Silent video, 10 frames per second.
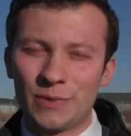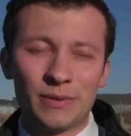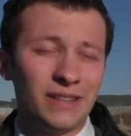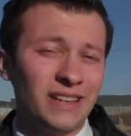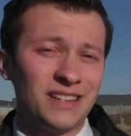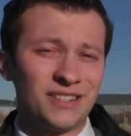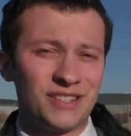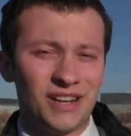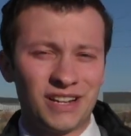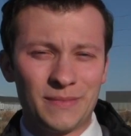we really can
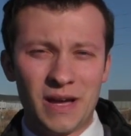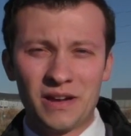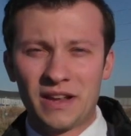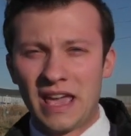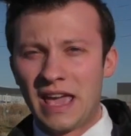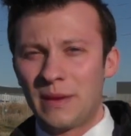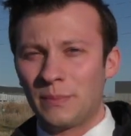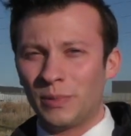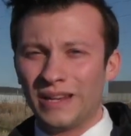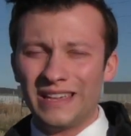just talk about a
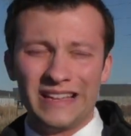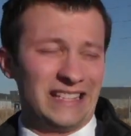pretty